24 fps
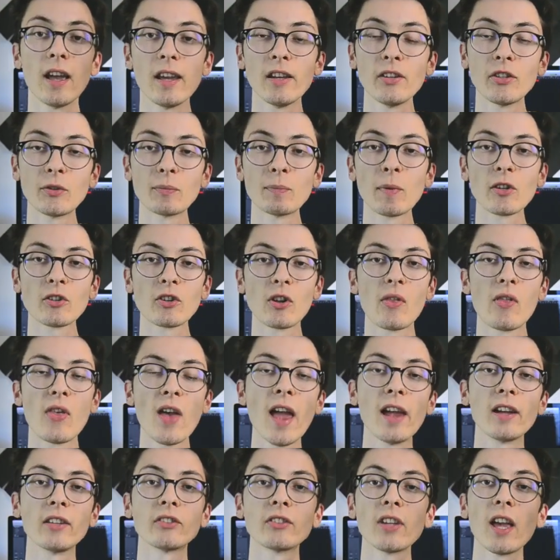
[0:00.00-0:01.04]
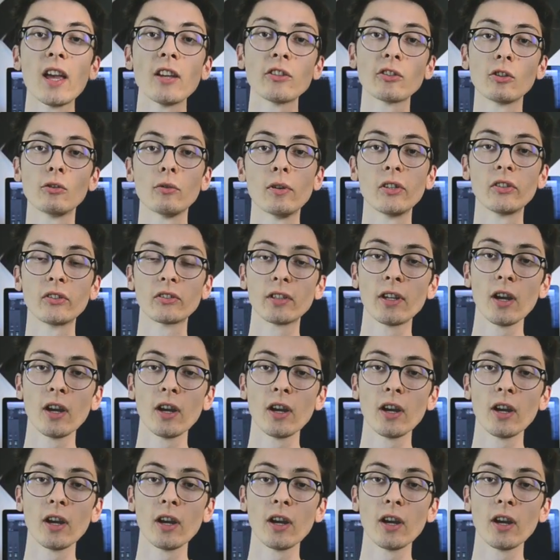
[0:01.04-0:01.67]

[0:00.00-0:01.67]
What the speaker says: A special thanks, as always,